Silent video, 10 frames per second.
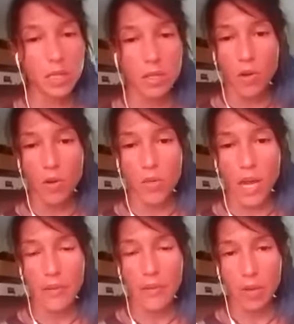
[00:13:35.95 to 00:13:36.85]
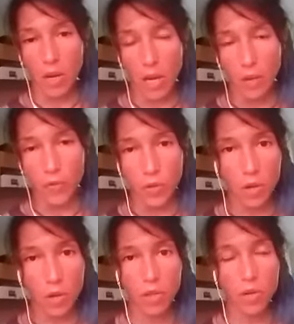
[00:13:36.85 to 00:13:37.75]
they have the okay of the
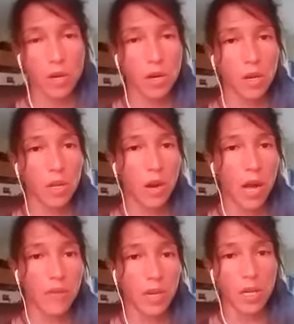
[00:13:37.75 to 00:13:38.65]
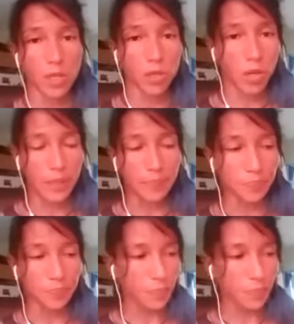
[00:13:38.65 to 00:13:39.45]
doctor, they don't have any extra